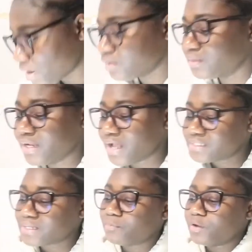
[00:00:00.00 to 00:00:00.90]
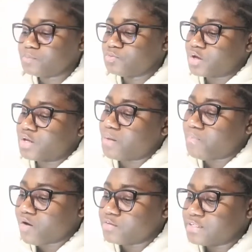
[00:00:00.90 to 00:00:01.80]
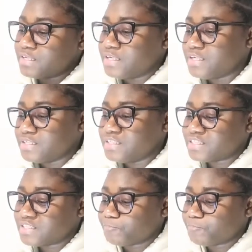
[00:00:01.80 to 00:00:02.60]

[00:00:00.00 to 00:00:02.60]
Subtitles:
So the next thing I'm going to be talking about is